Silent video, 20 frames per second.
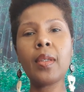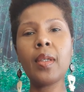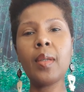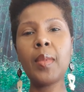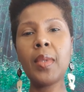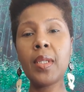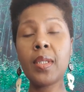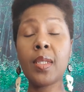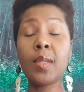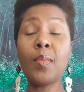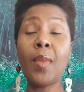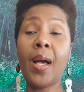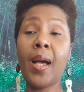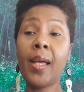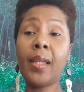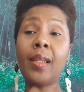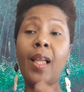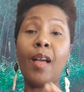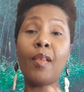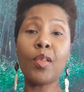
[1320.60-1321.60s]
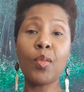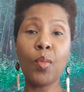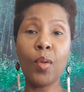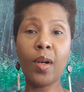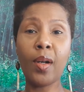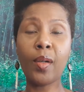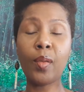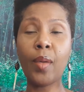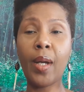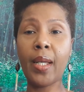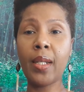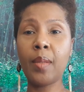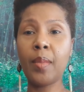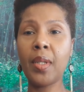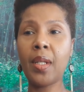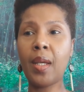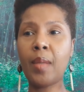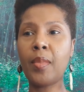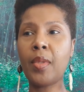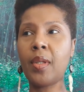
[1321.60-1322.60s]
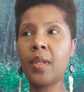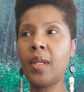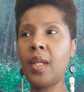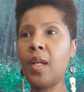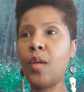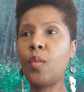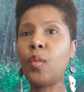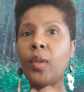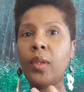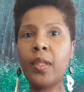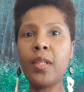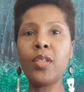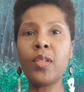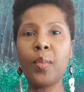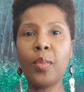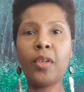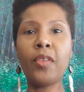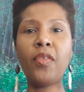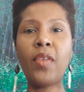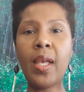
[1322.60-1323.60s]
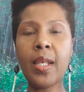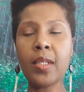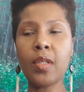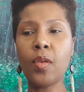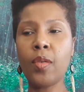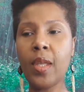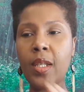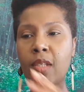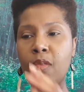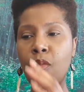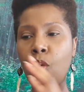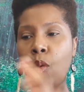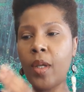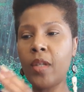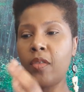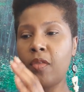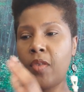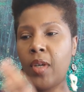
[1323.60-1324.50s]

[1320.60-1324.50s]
I mean, this is my life's work, right? I mean, I'm a religion professor. That's one